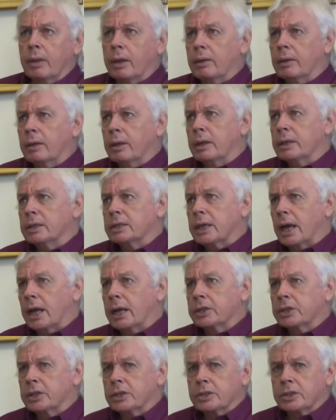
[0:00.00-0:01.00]

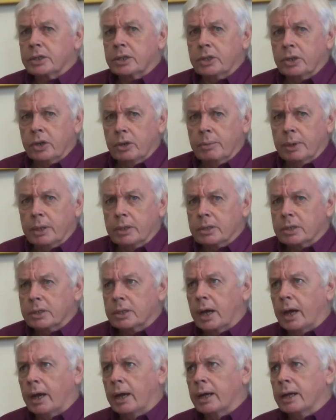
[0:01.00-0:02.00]
intelligence in humans
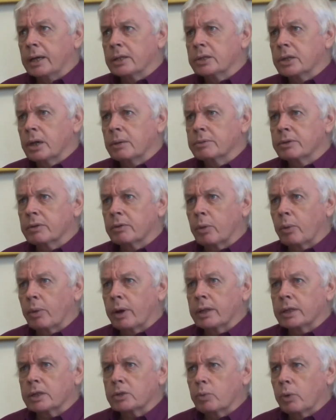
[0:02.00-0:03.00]
in terms of the way
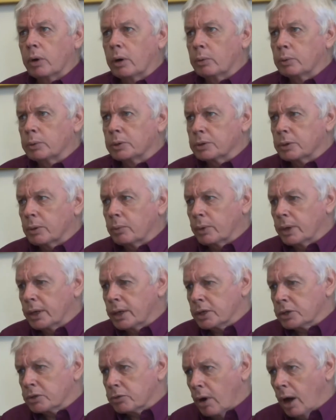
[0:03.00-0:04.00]
this world
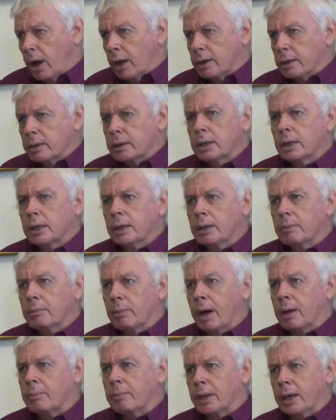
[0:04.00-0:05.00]
is run
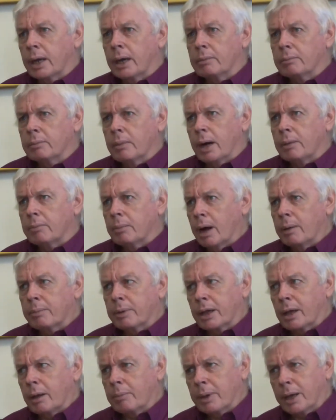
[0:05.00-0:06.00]
might
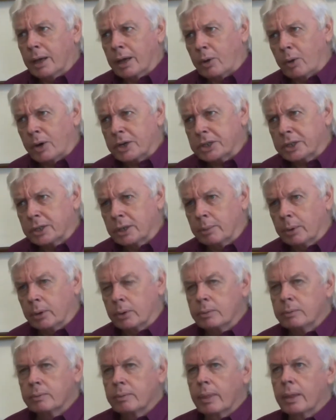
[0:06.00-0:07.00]
be questionable.